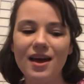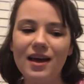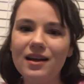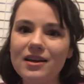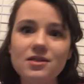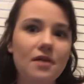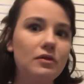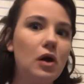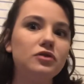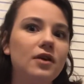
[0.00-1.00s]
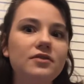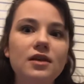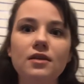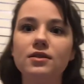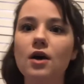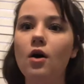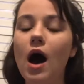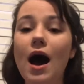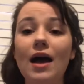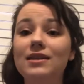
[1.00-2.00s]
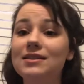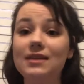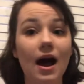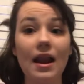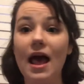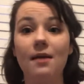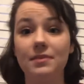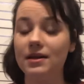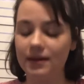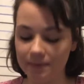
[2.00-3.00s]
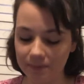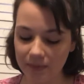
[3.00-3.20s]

and I still haven't gone driver's ed so uh, it's not happening.